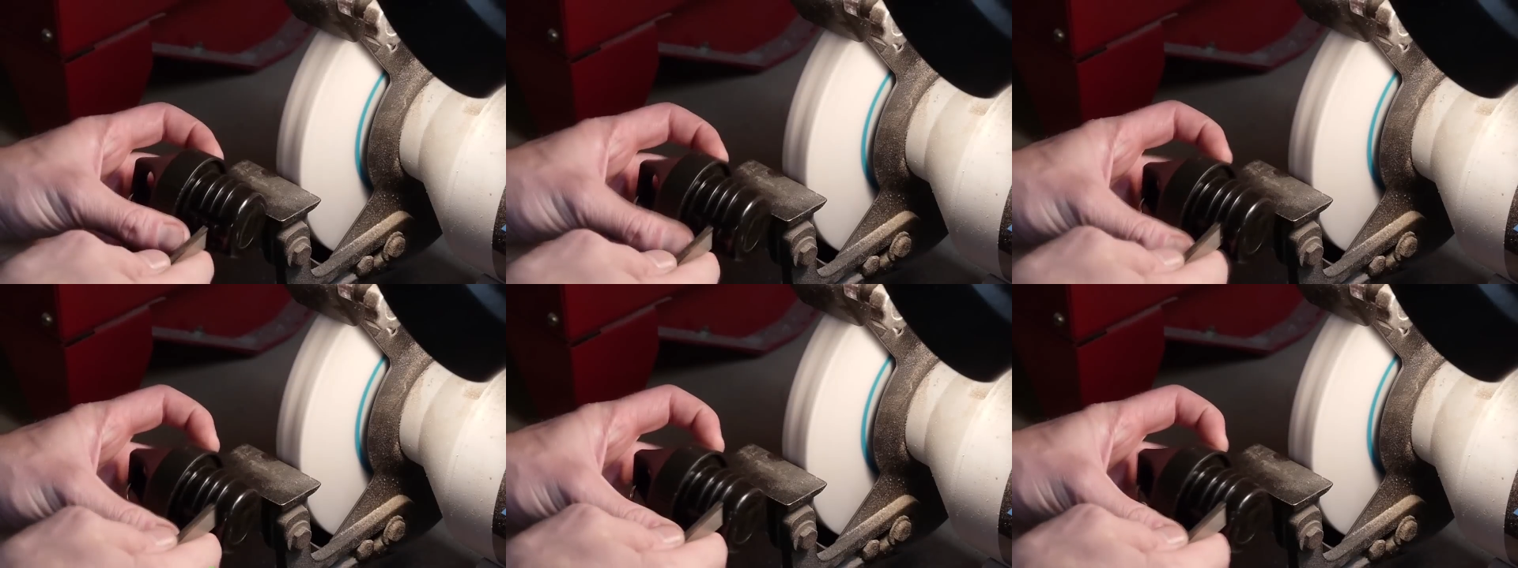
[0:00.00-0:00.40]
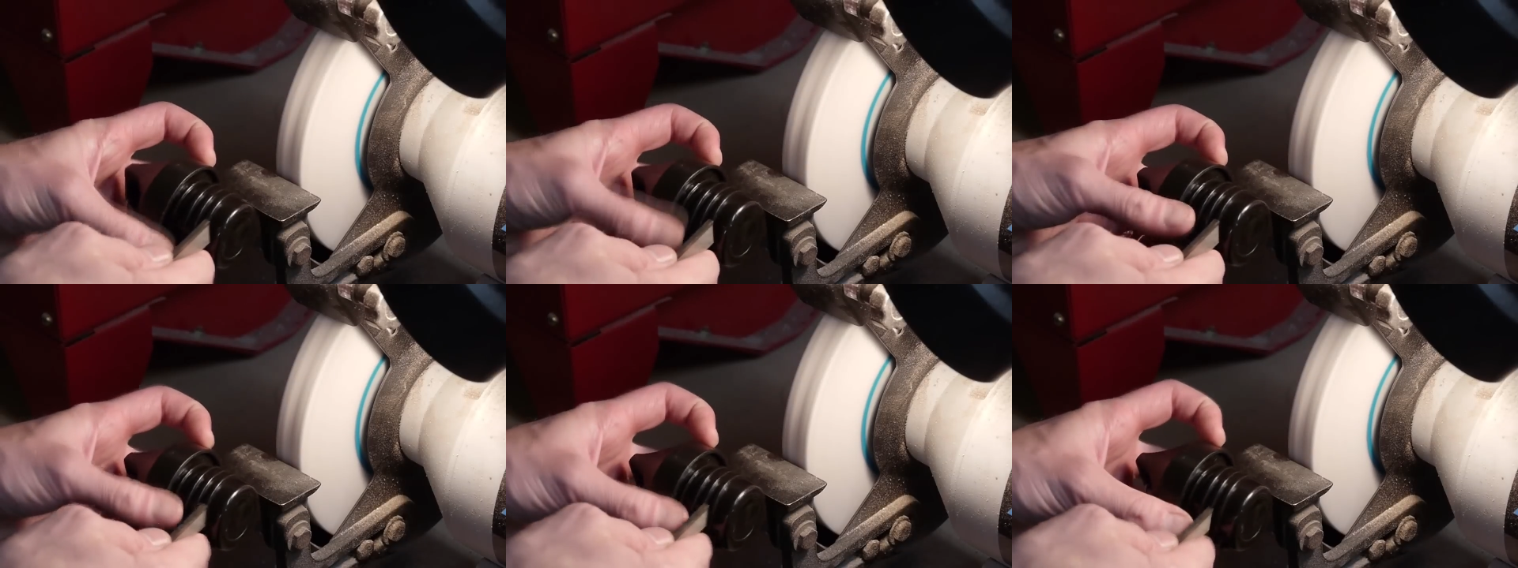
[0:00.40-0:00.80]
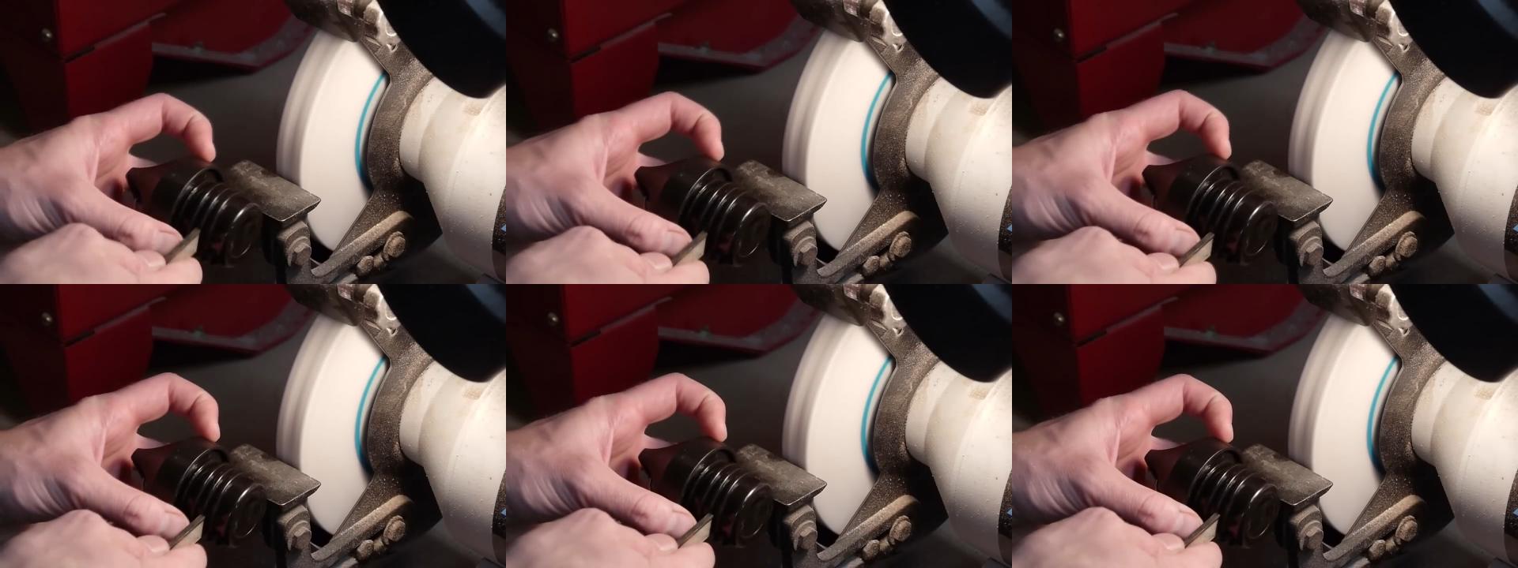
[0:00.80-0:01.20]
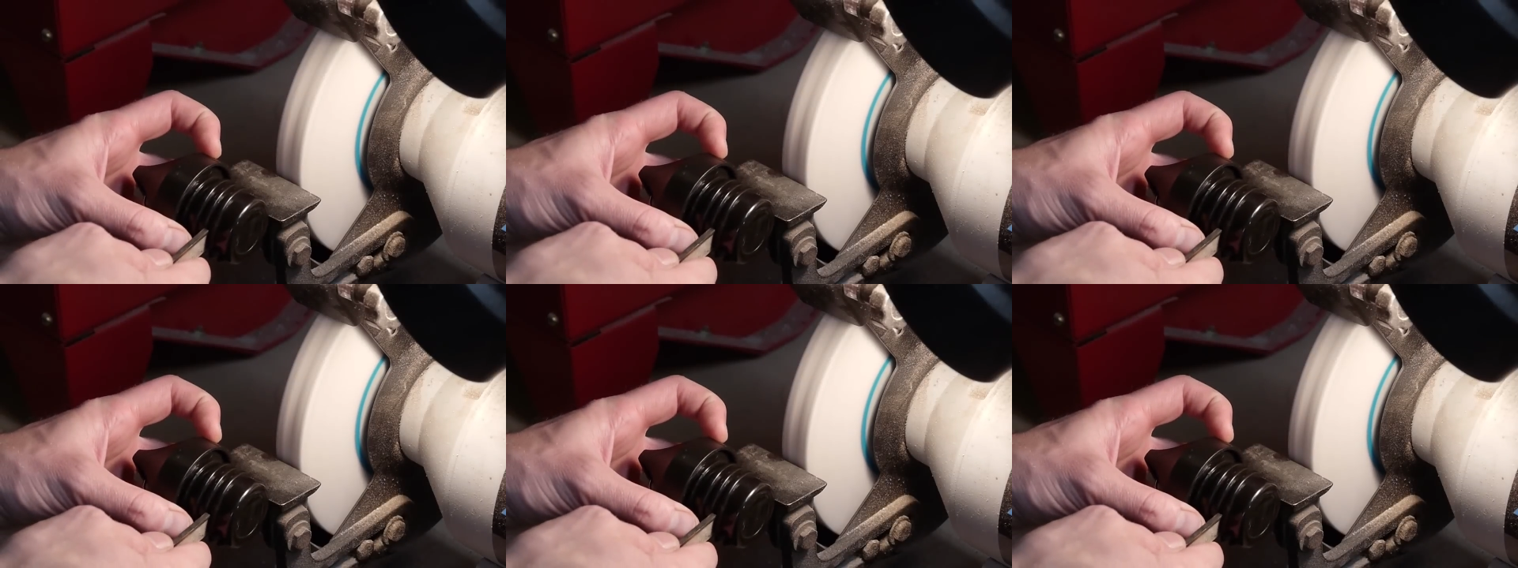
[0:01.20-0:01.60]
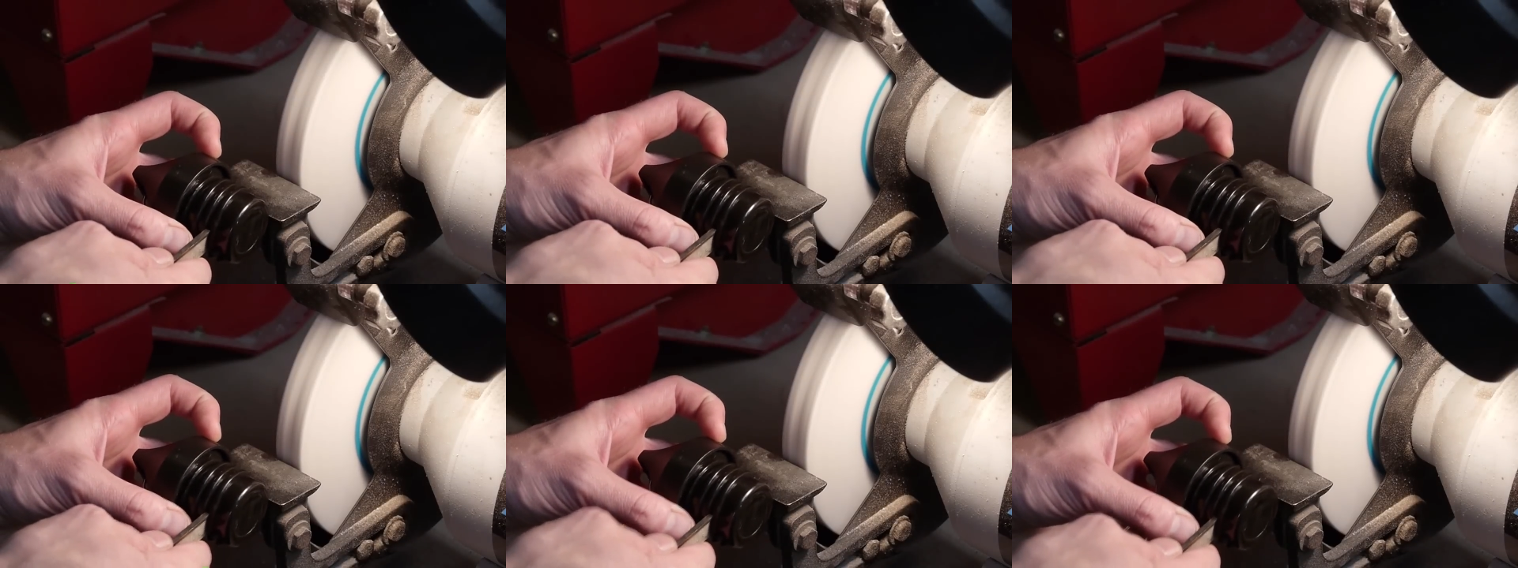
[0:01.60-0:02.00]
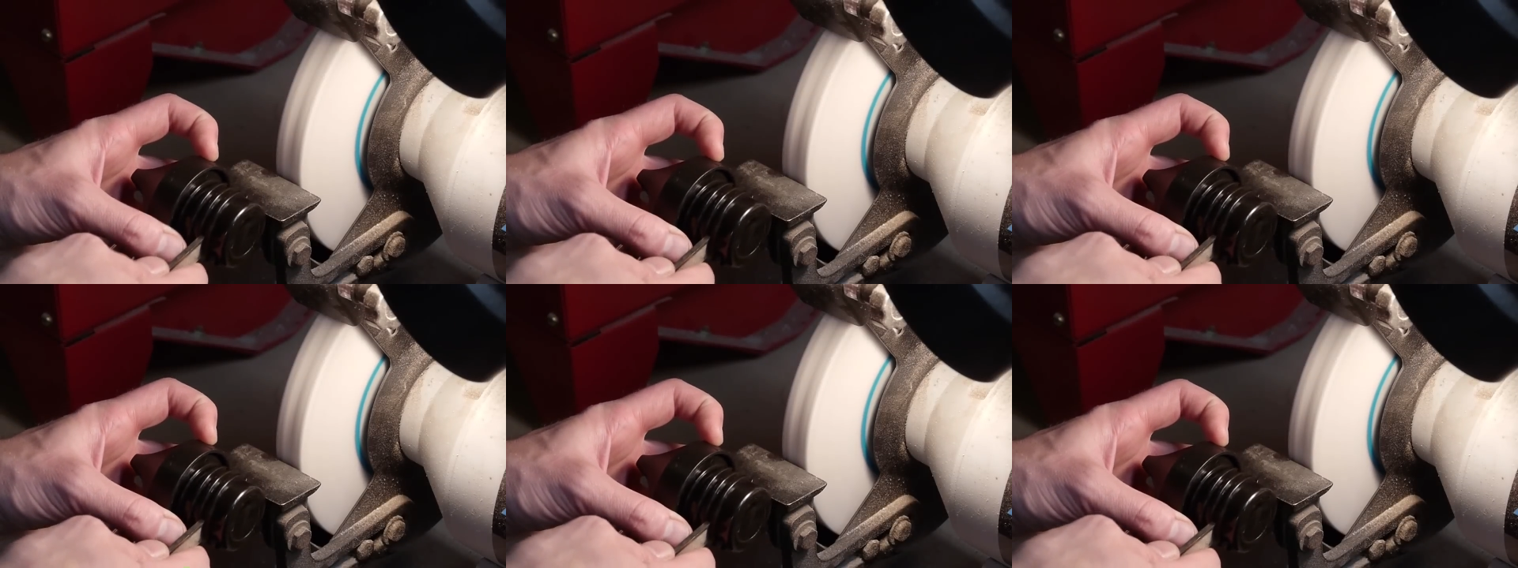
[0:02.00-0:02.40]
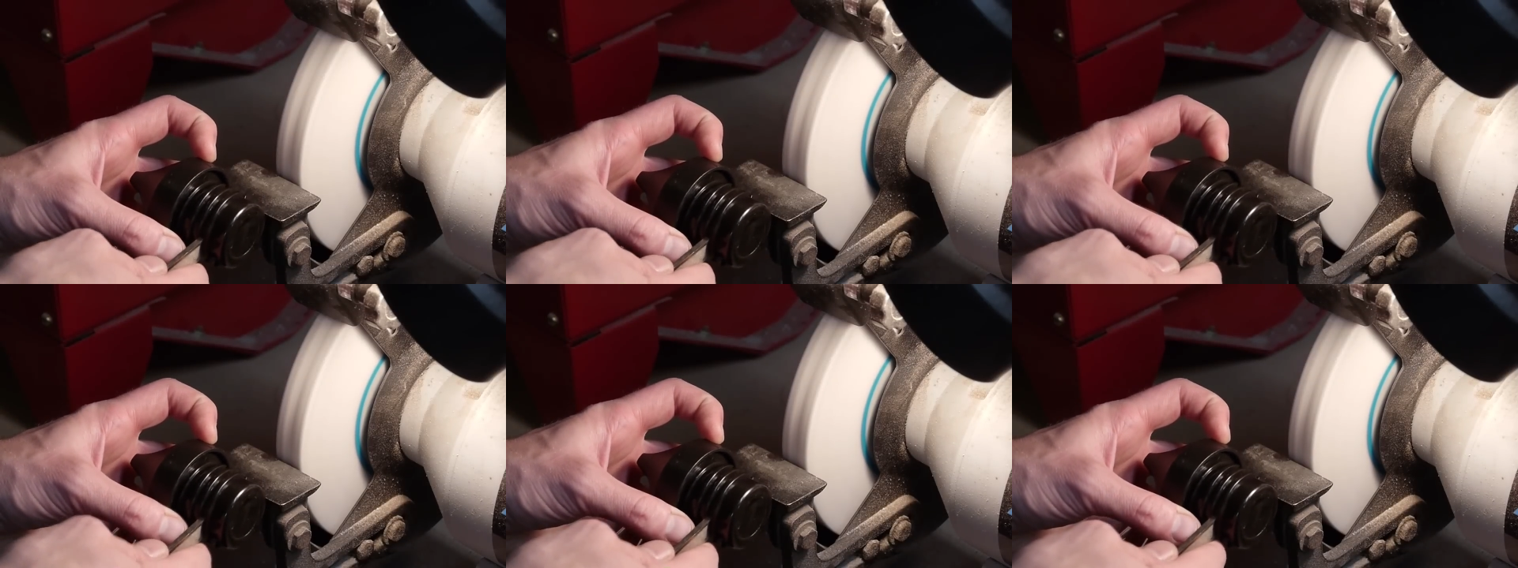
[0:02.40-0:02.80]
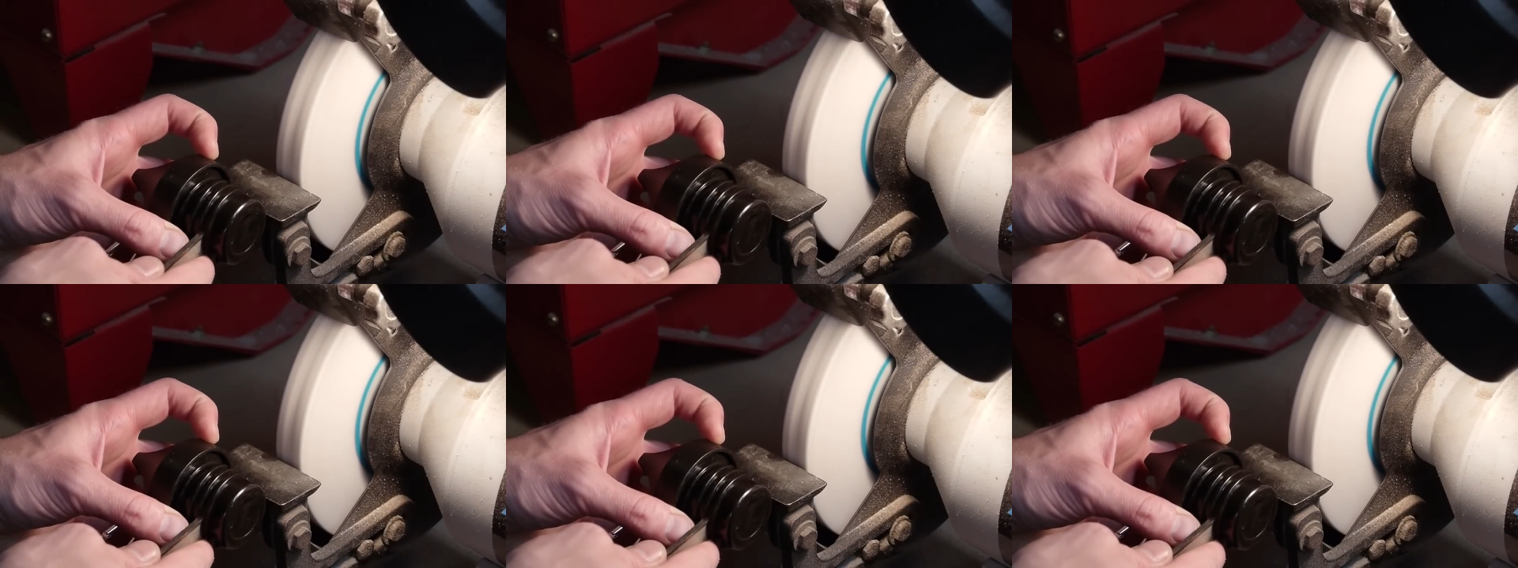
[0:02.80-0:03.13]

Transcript: Nobody's mouth can be seen.